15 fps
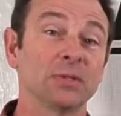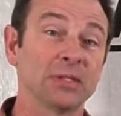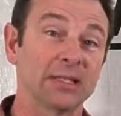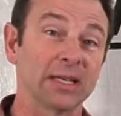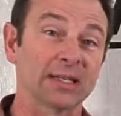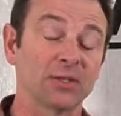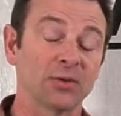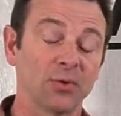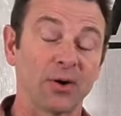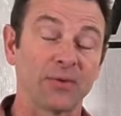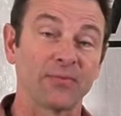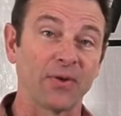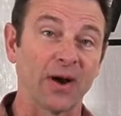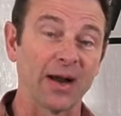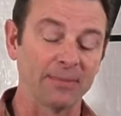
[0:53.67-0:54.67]
stick to our
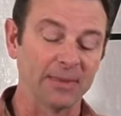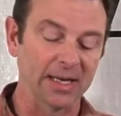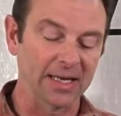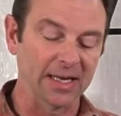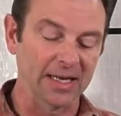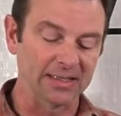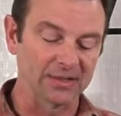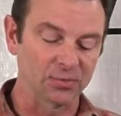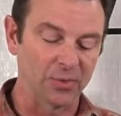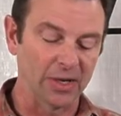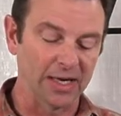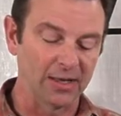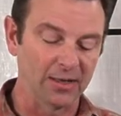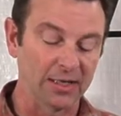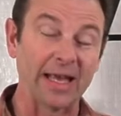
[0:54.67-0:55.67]
framing as
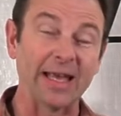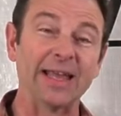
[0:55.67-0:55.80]
well,